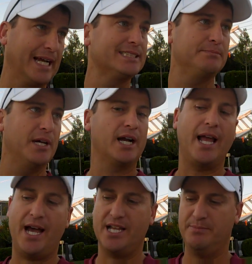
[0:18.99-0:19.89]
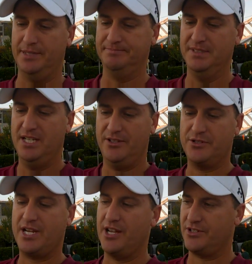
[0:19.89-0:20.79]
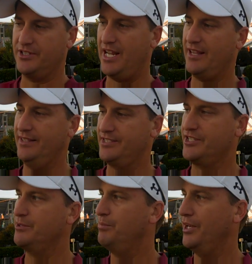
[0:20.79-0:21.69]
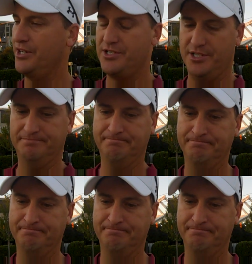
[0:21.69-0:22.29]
They got some young guys, but those guys are good athletes, good players. So.